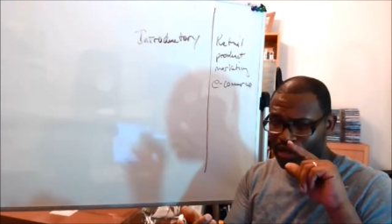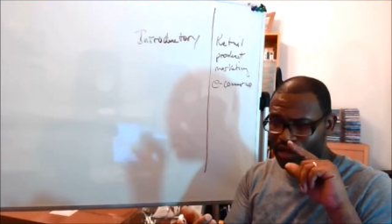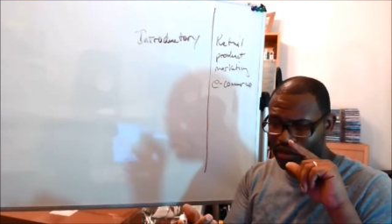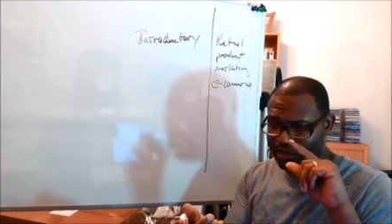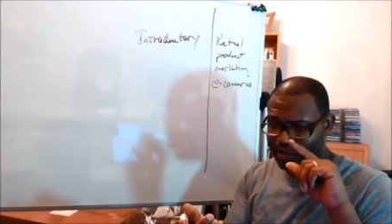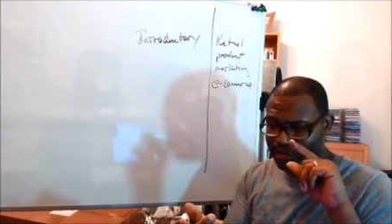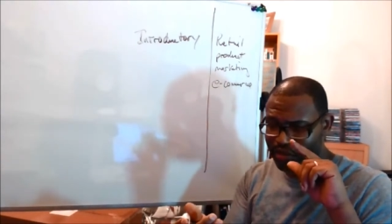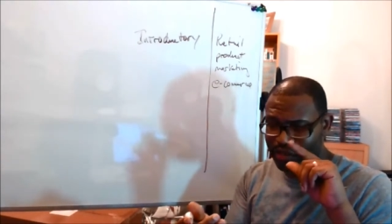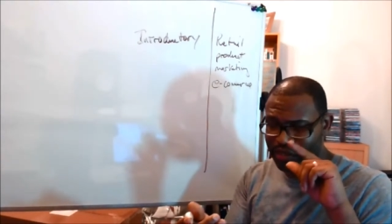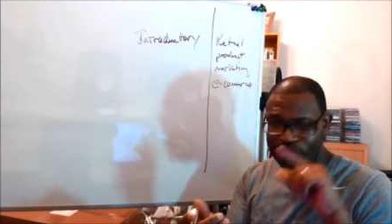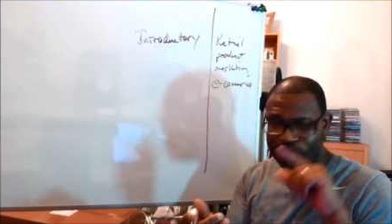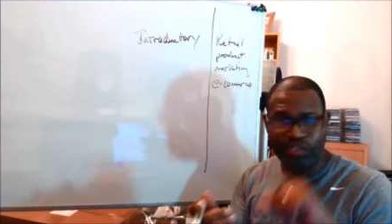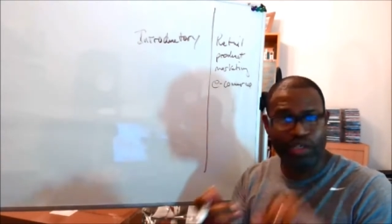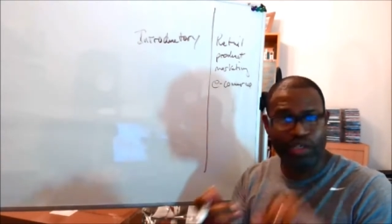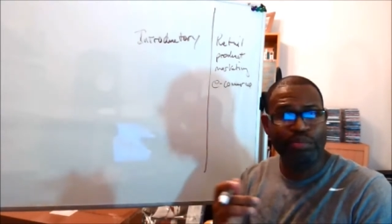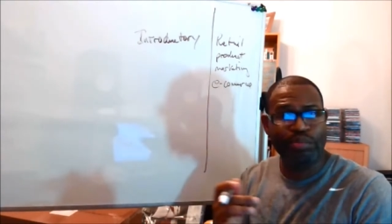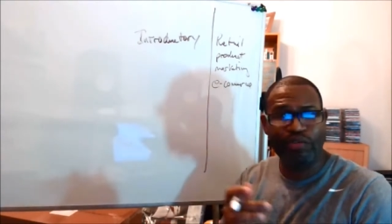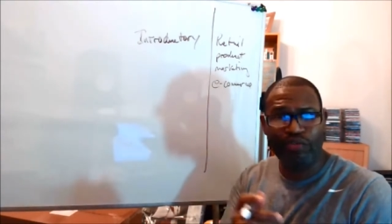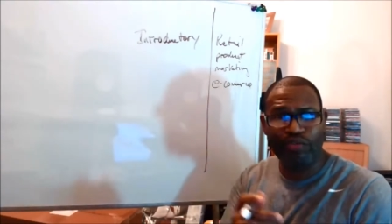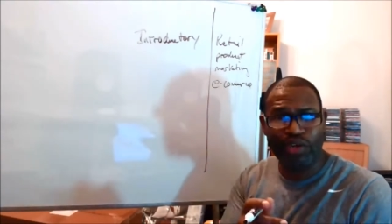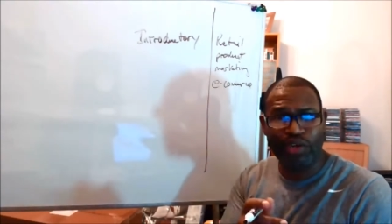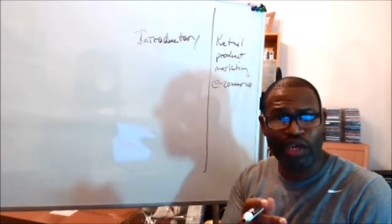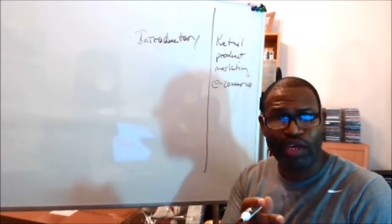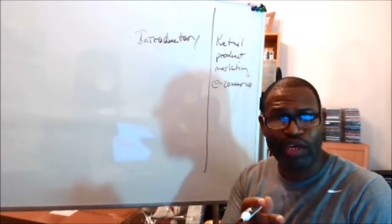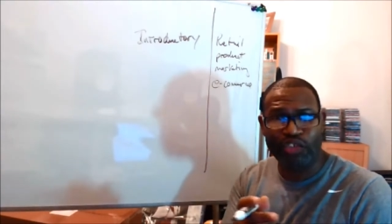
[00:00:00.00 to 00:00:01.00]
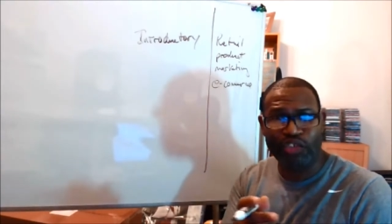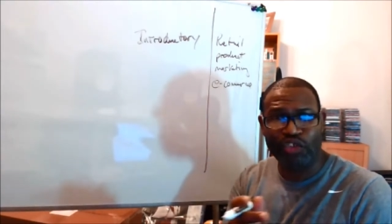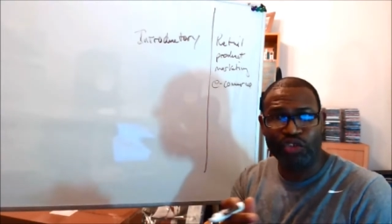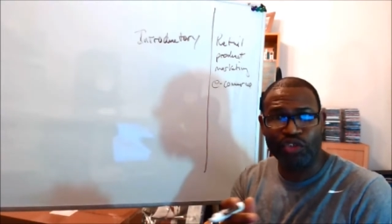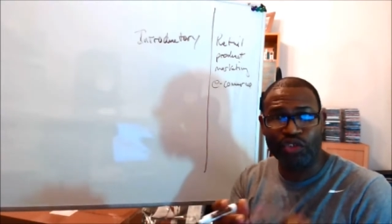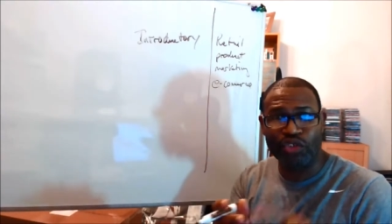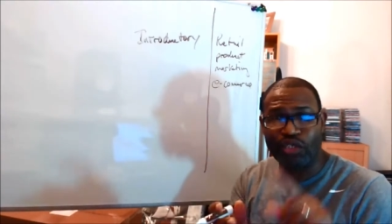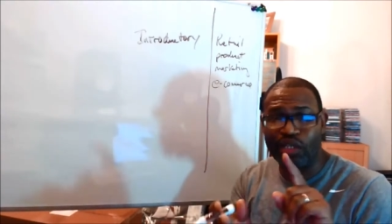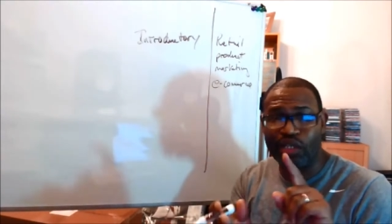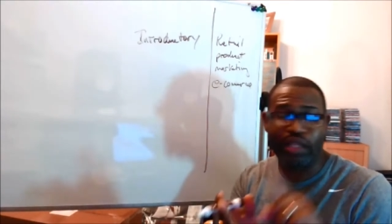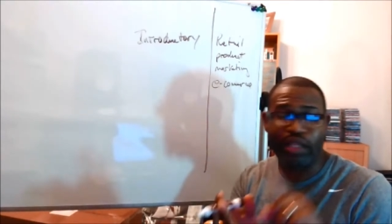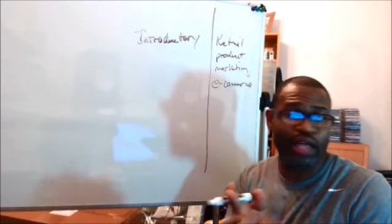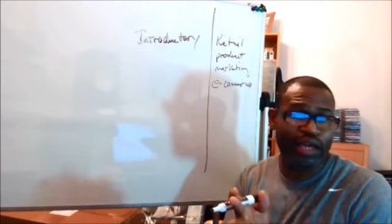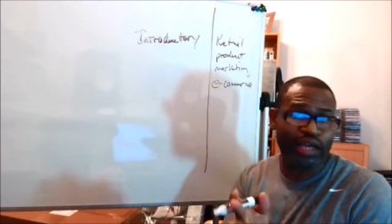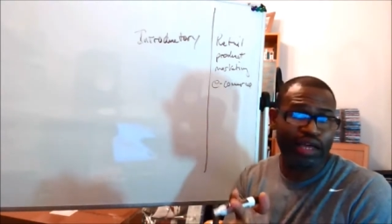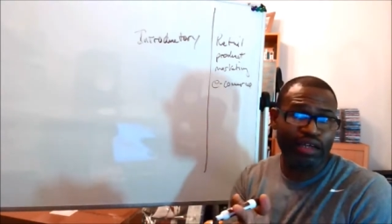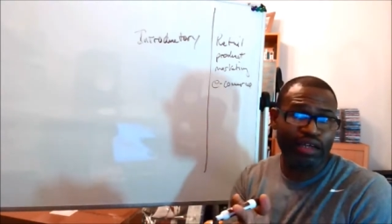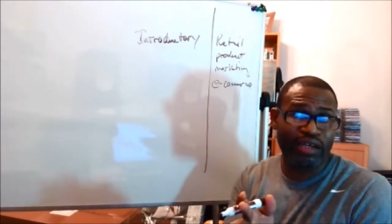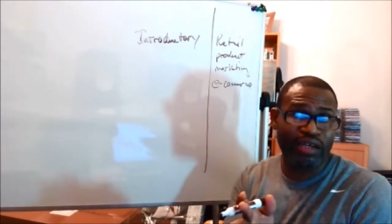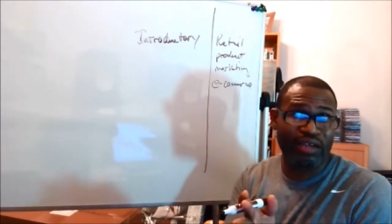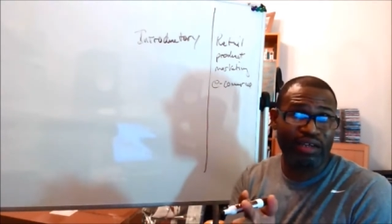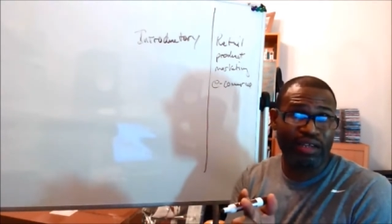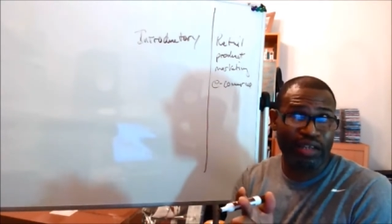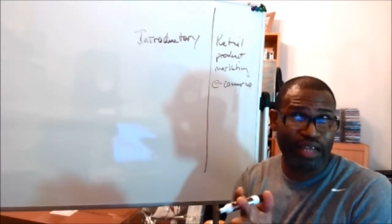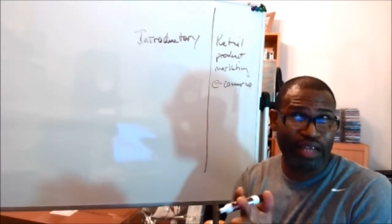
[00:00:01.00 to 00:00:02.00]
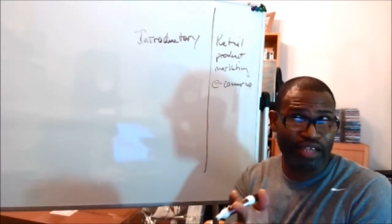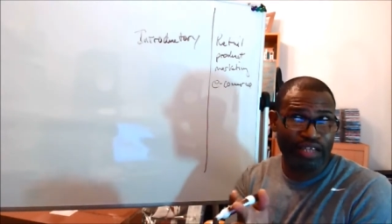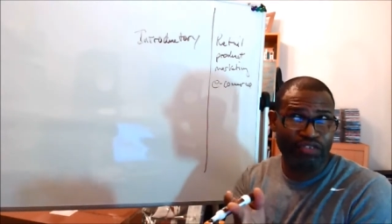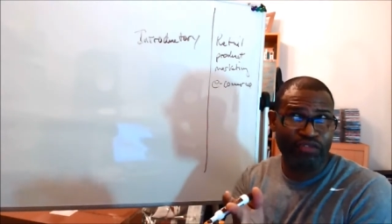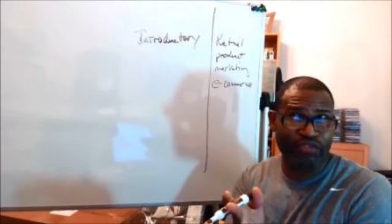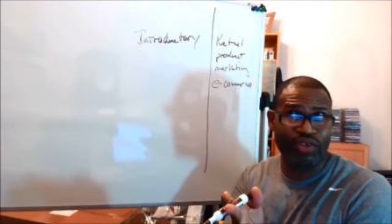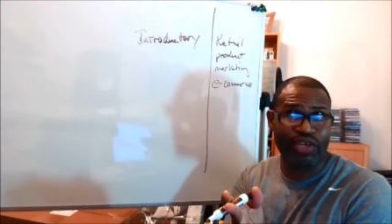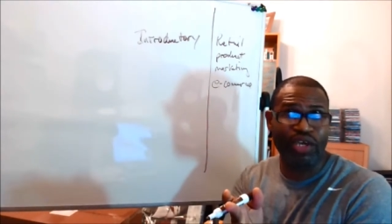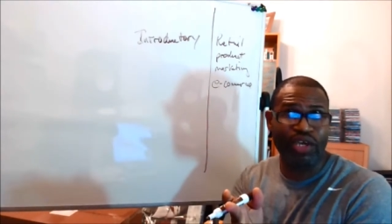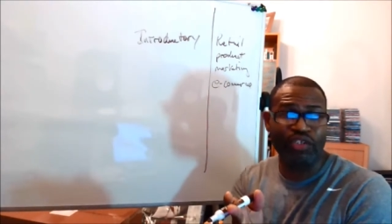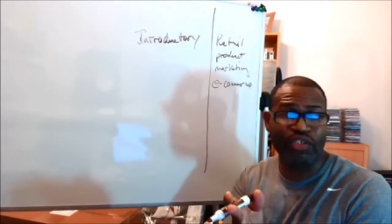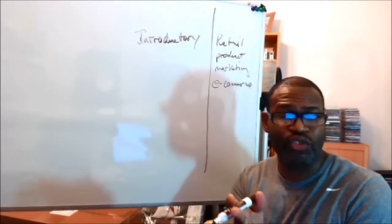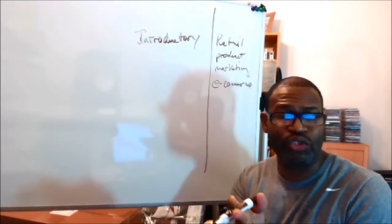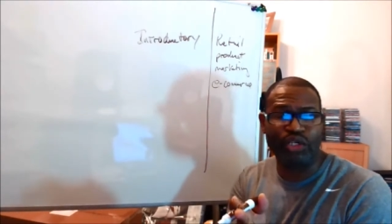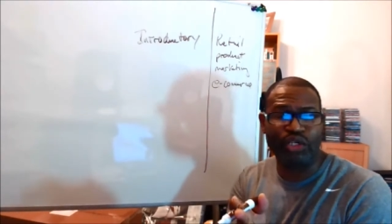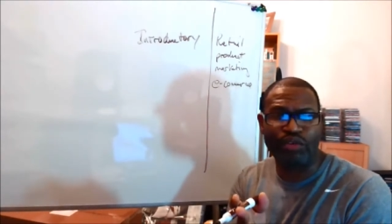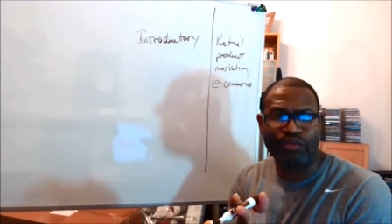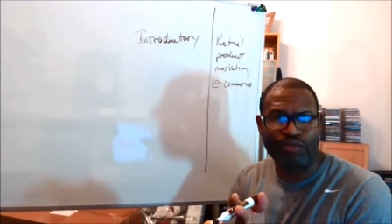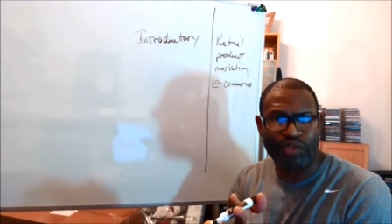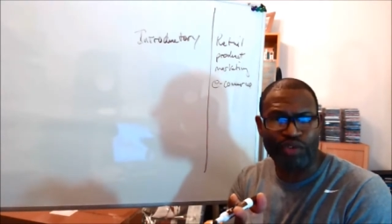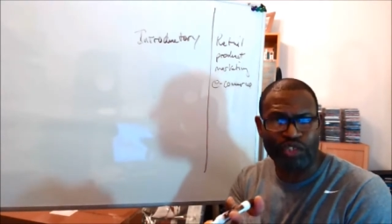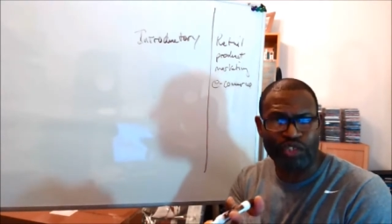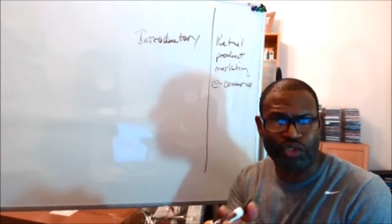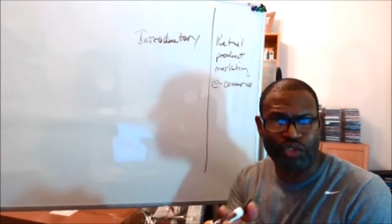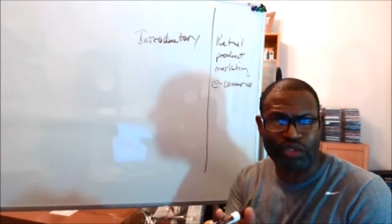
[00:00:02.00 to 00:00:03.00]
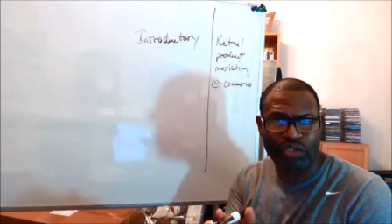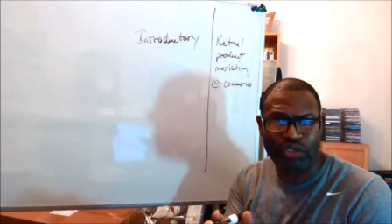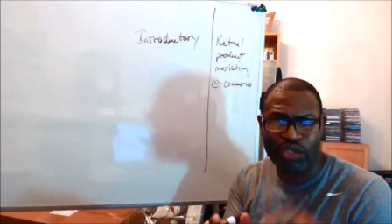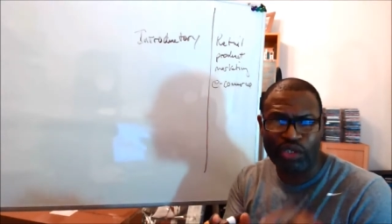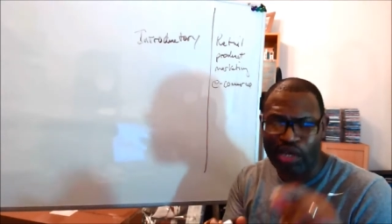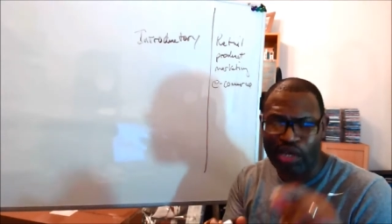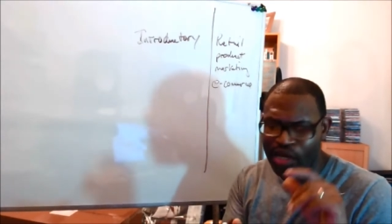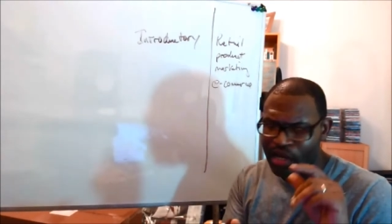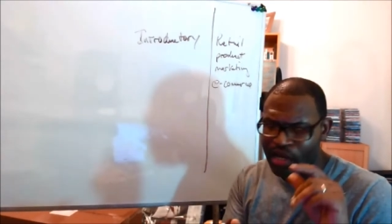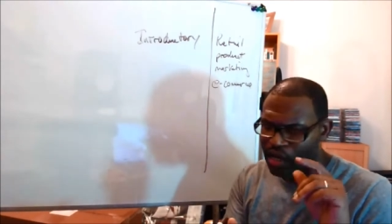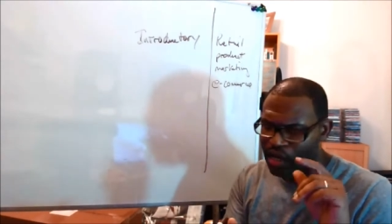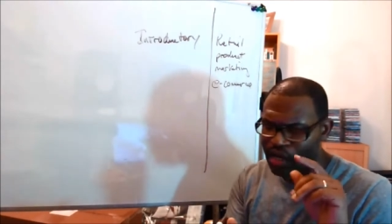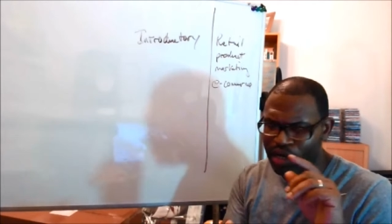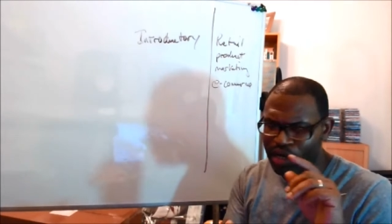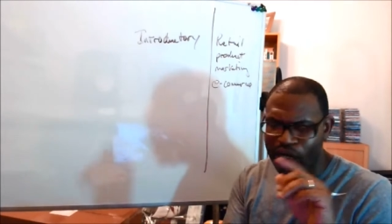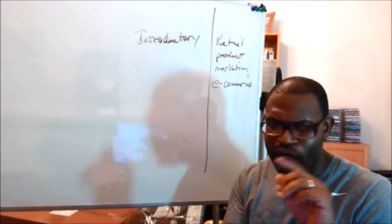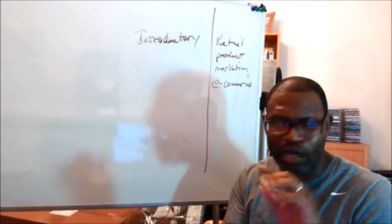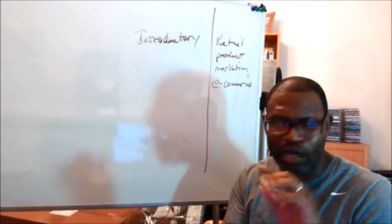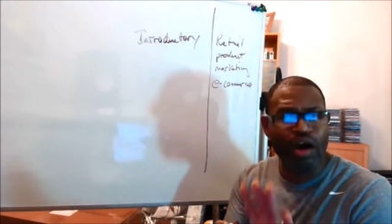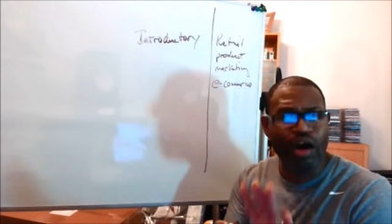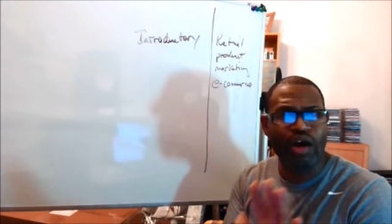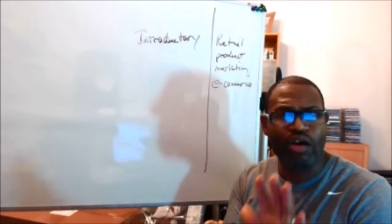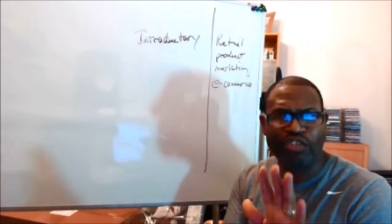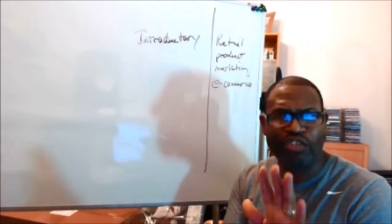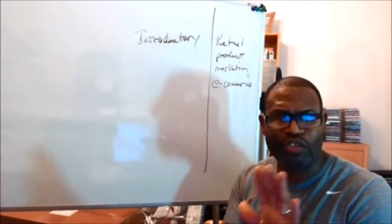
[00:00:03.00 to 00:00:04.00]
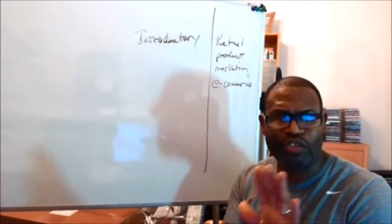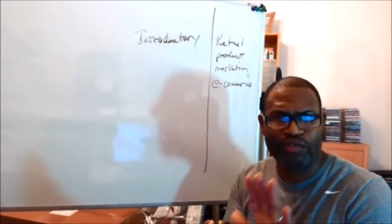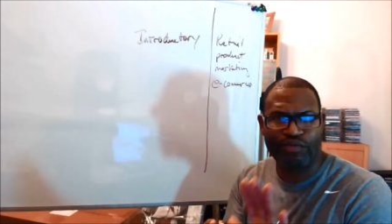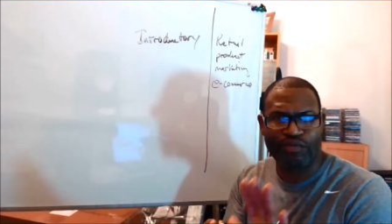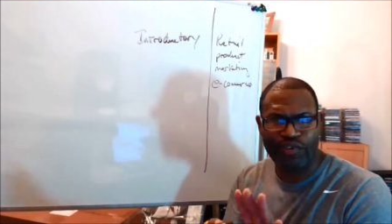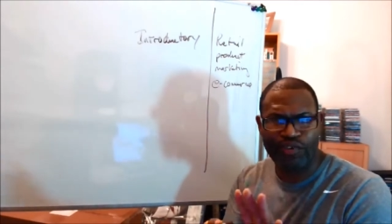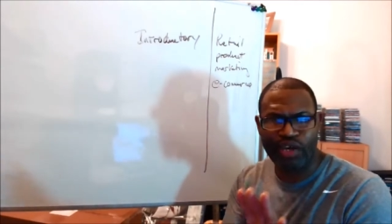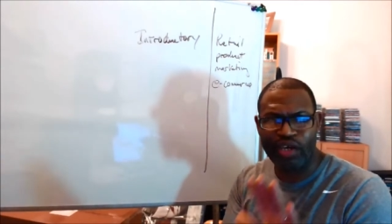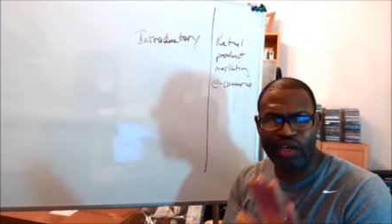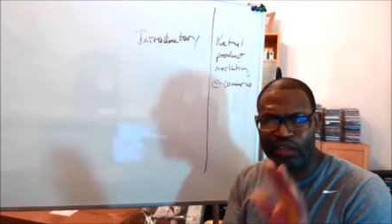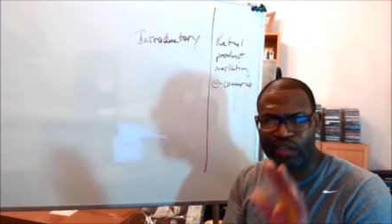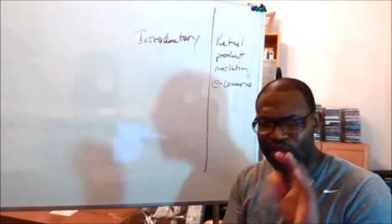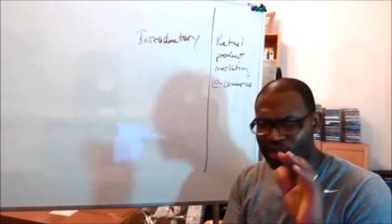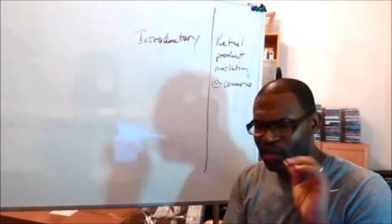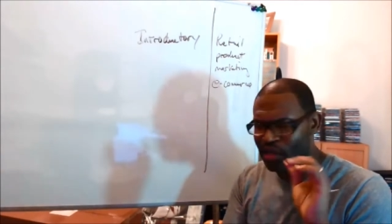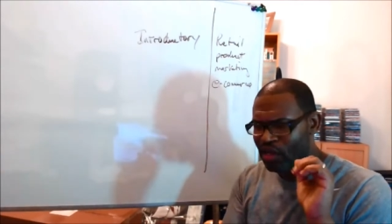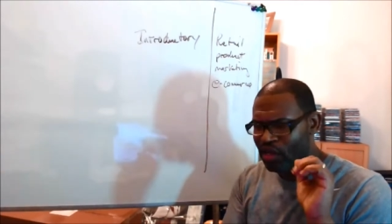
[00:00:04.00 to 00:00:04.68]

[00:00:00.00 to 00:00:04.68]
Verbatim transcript: exemplification, classification and division, cause and effect,